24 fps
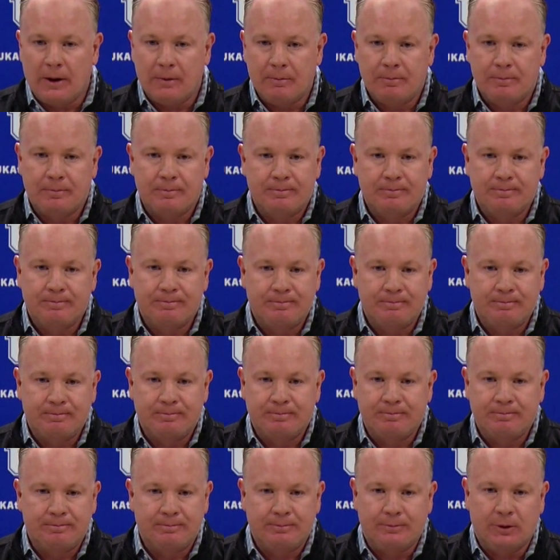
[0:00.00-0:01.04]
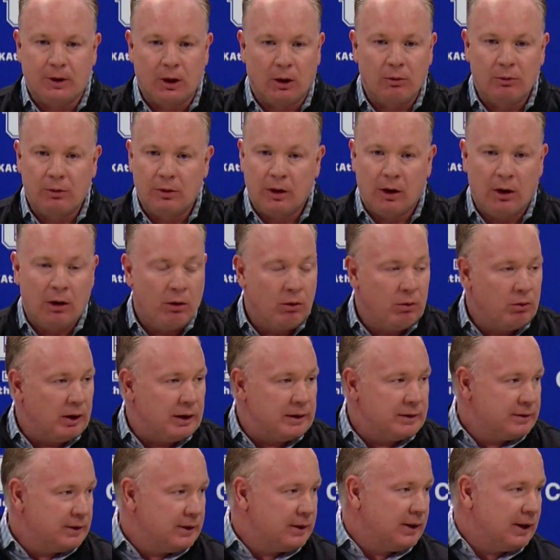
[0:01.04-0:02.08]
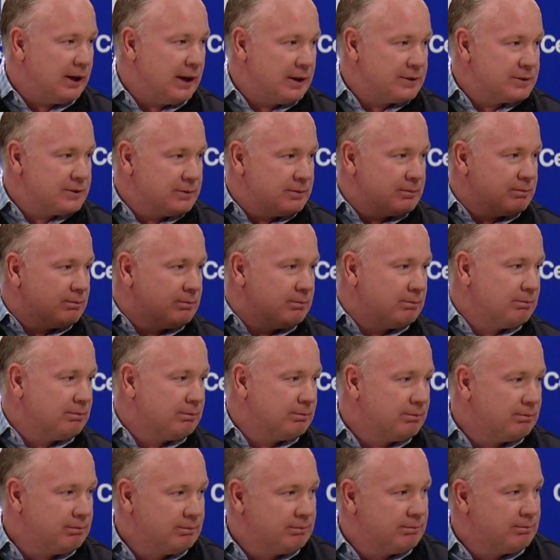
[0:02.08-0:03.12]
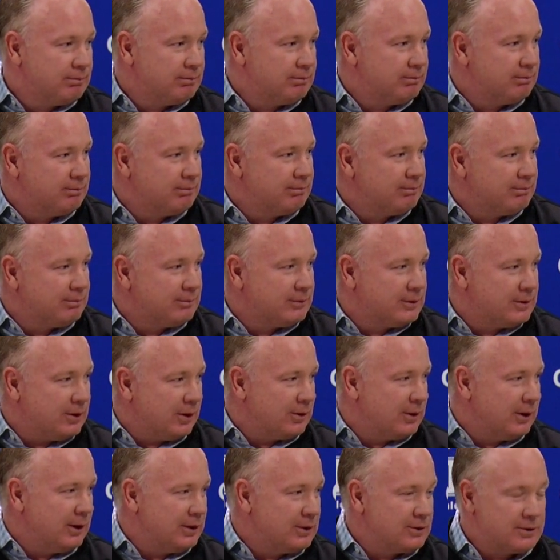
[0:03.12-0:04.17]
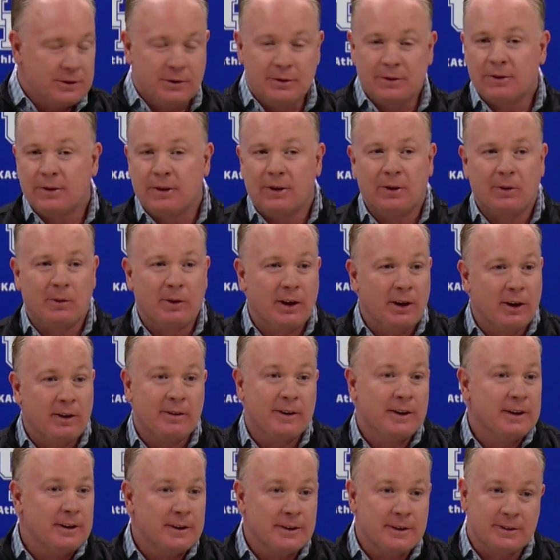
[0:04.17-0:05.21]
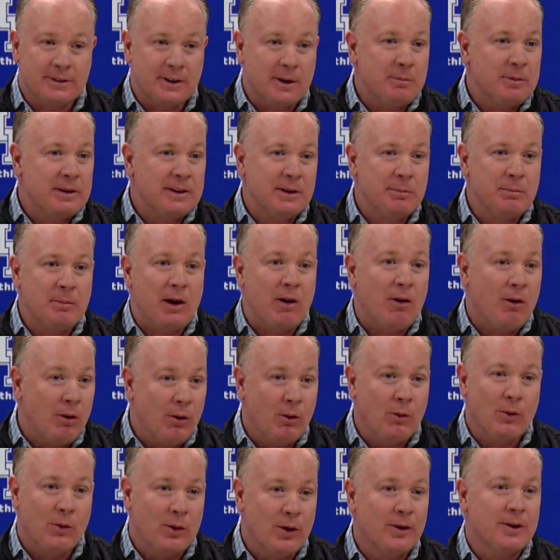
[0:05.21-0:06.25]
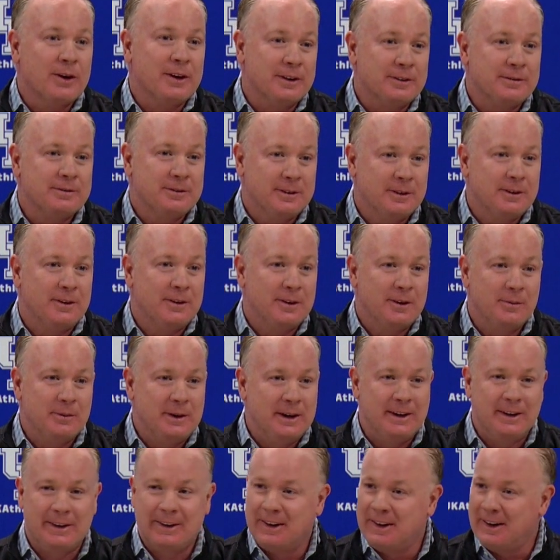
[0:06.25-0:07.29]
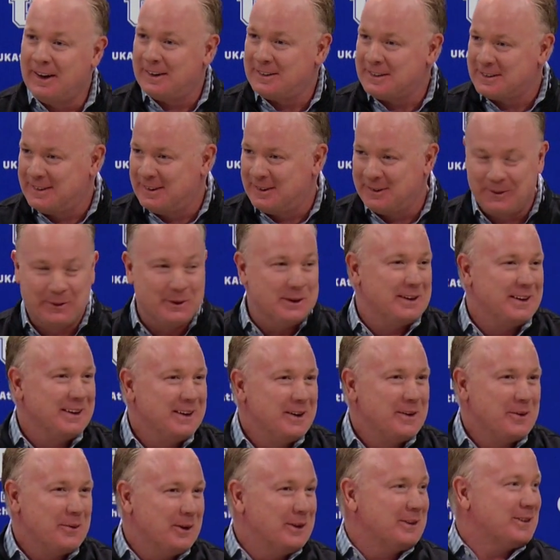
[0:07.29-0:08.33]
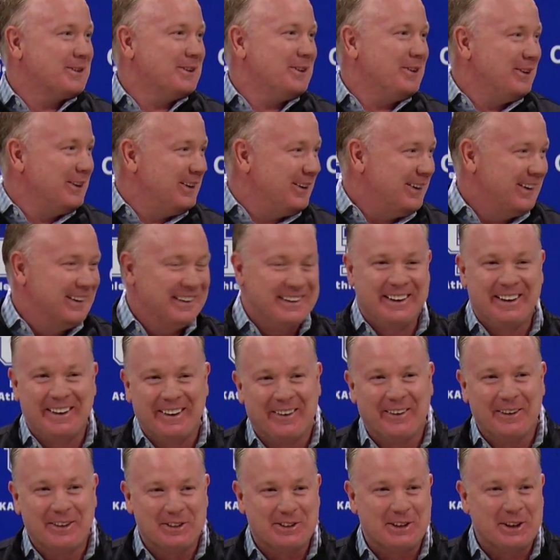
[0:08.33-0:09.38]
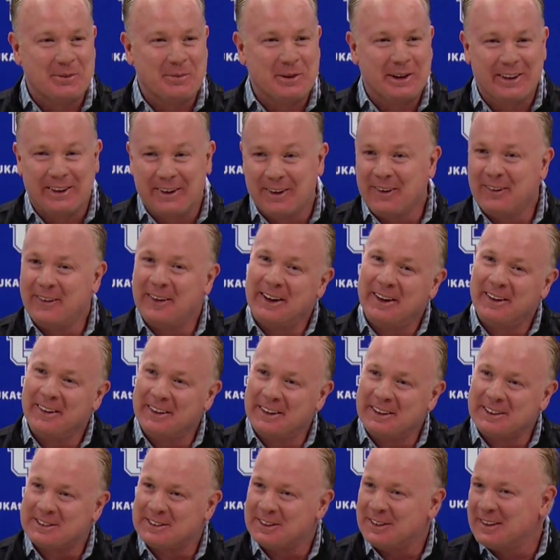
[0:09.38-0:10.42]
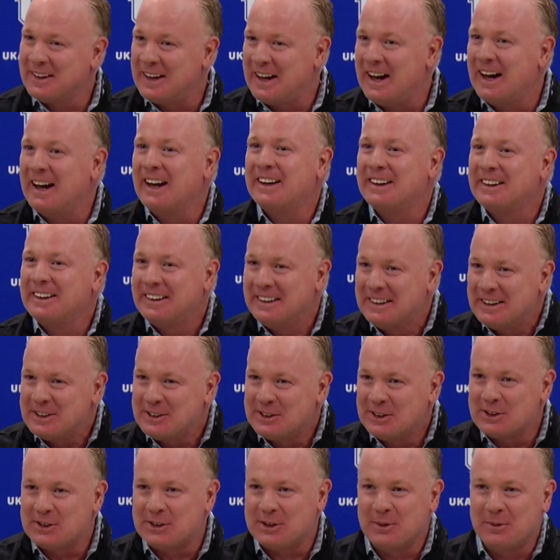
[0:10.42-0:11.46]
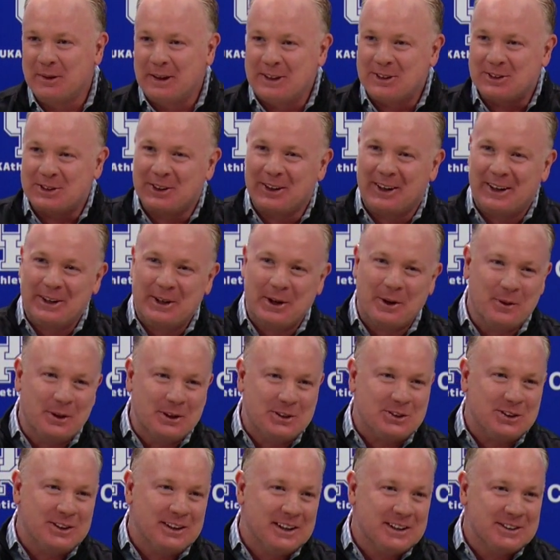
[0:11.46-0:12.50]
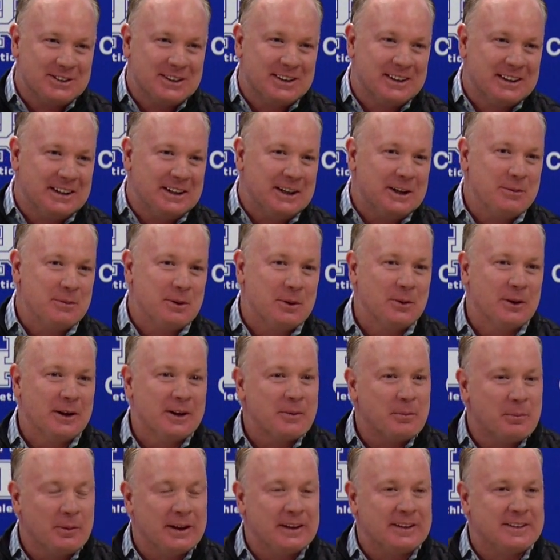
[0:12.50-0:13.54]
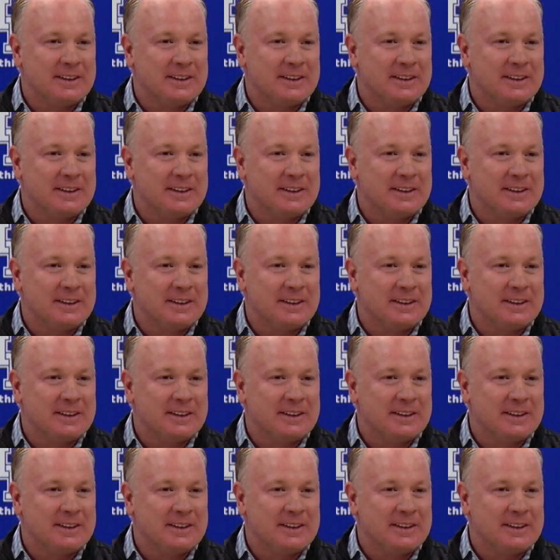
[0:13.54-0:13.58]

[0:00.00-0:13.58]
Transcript: I don't know. I did ask Tony and Susan on the way over here because I've been in my hole working. You know what I mean? And I said, what's going on? And they always give me a little, well, this or that, just to make sure I know what you guys are going to hit me with.